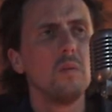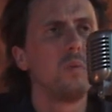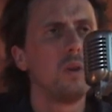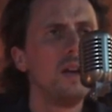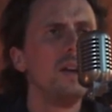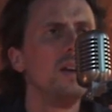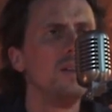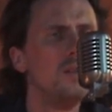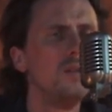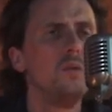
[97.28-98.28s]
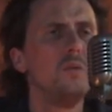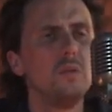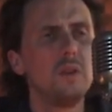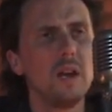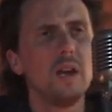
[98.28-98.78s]
playing a
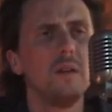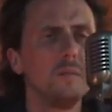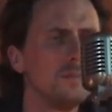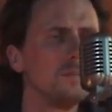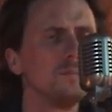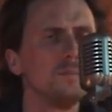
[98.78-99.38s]
new game,